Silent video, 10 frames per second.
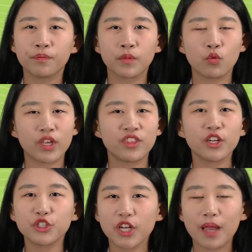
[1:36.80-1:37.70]
the way
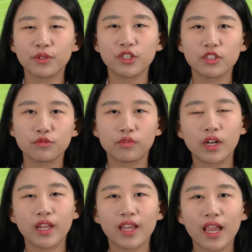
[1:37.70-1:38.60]
their chapter is
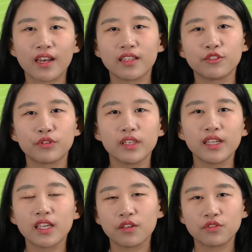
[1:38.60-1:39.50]
running, and it
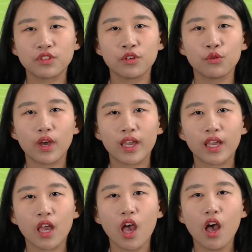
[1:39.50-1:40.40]
really gives you
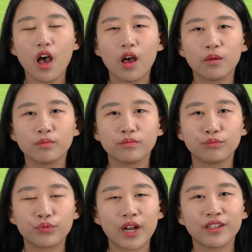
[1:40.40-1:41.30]
a
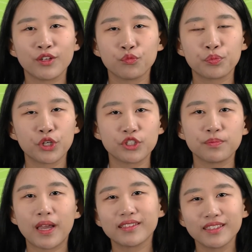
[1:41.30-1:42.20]
brand new
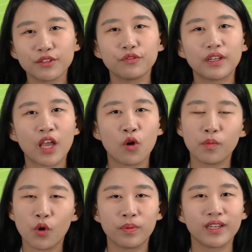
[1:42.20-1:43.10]
perspective and
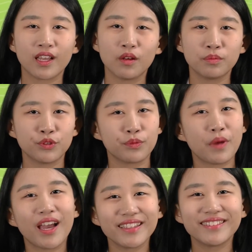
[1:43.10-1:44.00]
help opening up your
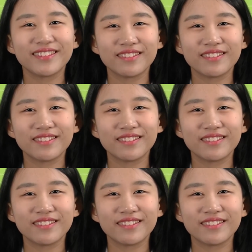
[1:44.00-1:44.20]
mind.